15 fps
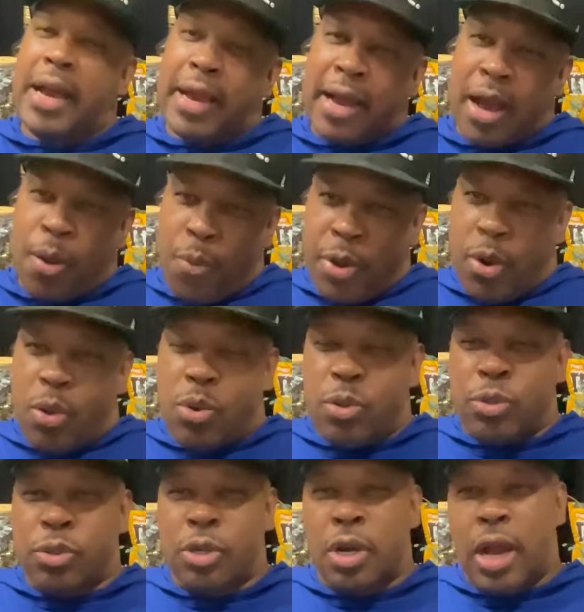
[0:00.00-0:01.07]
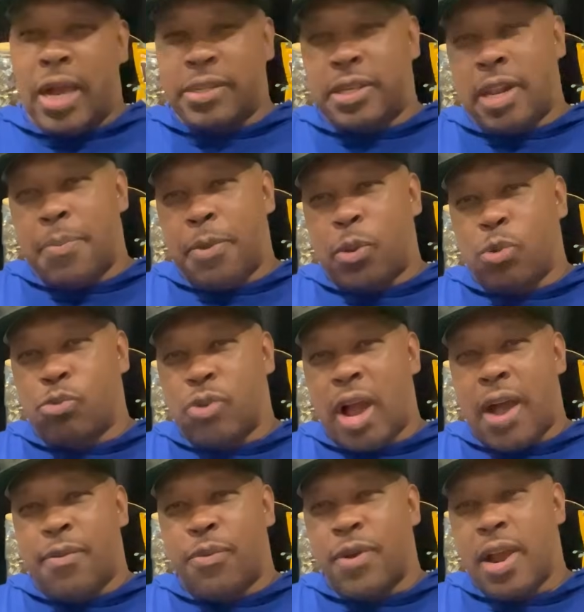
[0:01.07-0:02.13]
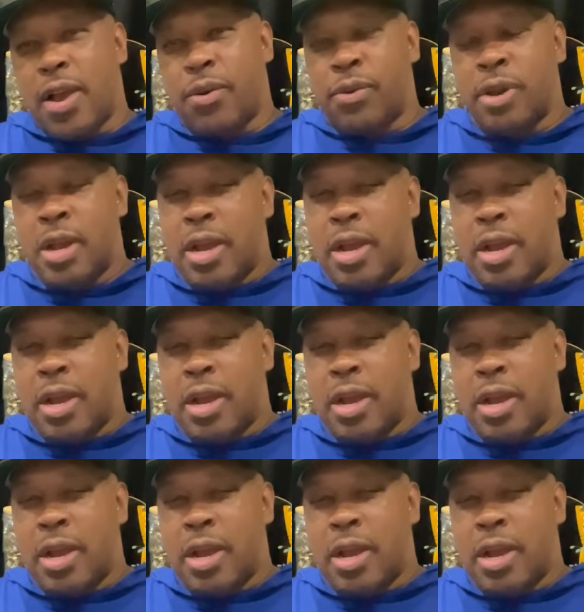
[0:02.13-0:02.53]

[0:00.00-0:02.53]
I said, let me go drive around.